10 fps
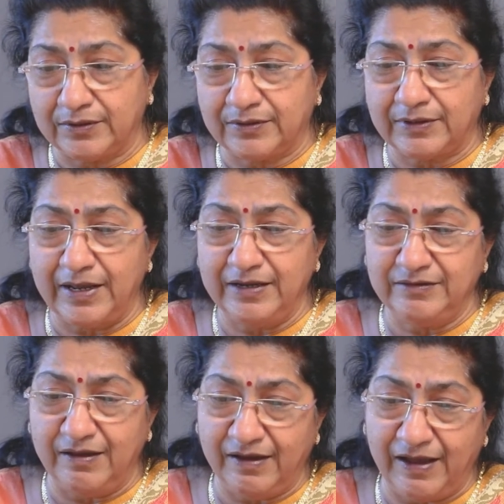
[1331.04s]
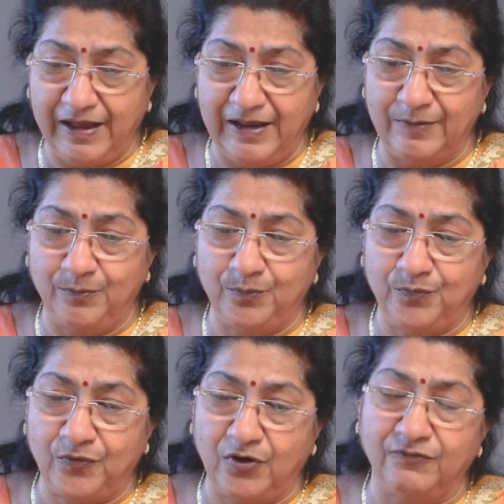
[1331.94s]
take the help
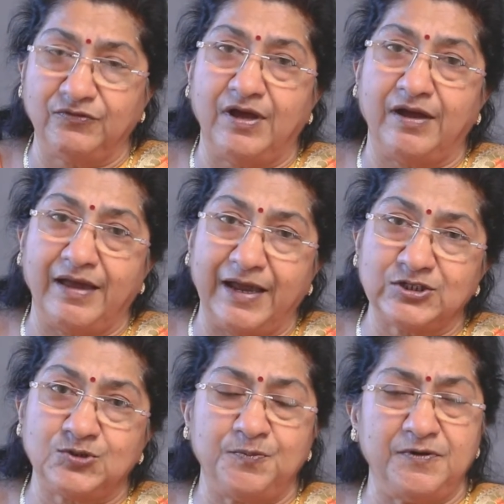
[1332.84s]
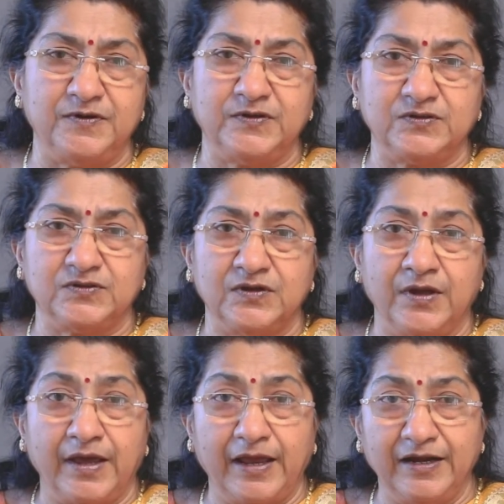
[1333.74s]
of the expert
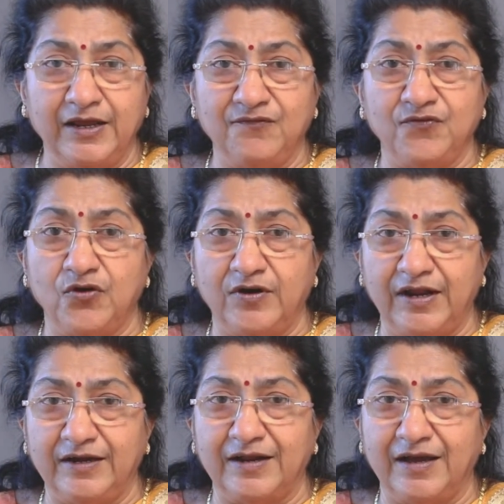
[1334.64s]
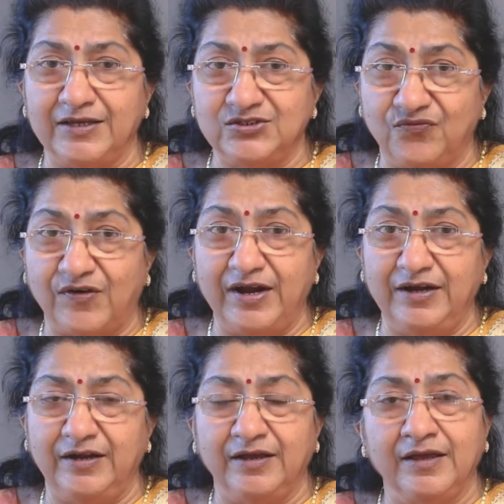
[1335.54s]
and if your data is
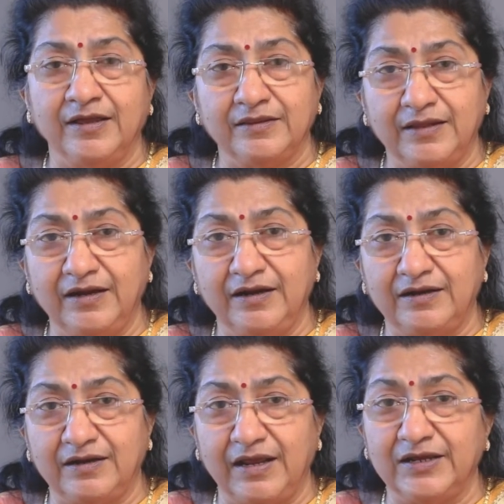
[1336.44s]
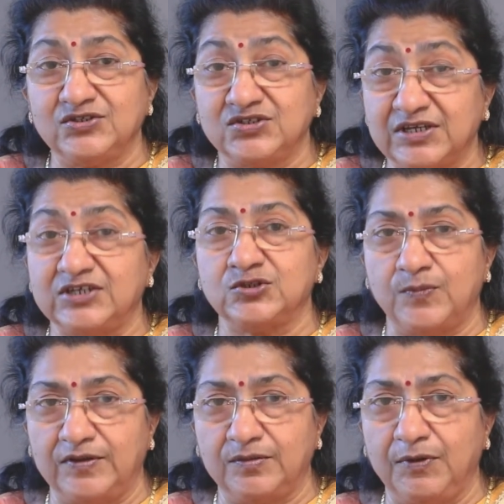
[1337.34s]
wide, then it takes 6
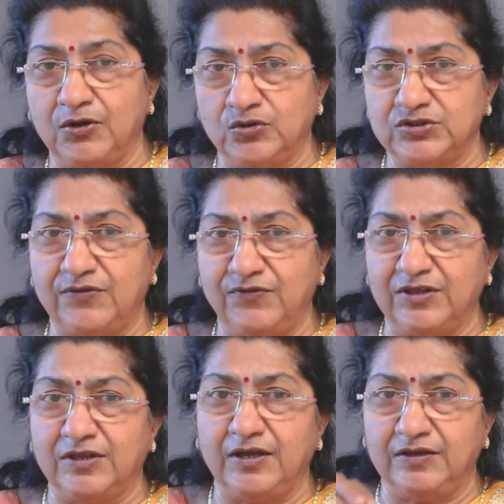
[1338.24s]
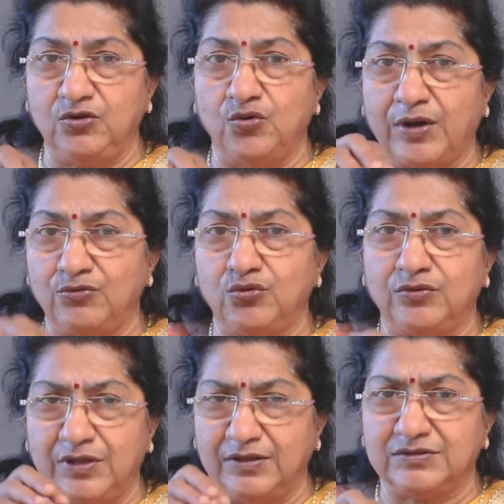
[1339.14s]
months, because everything you have,
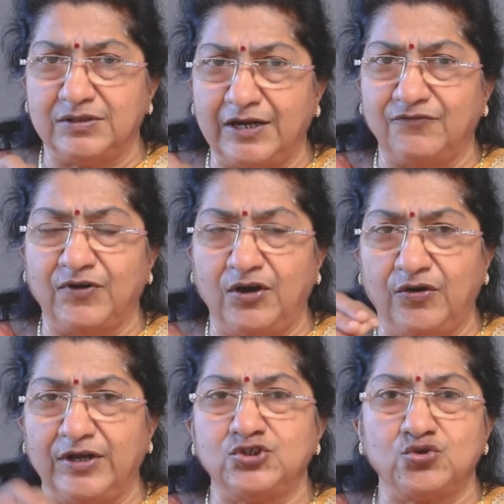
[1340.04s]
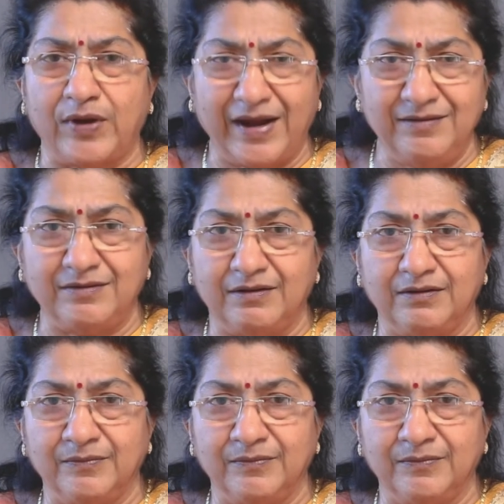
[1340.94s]
that fellow has to enter,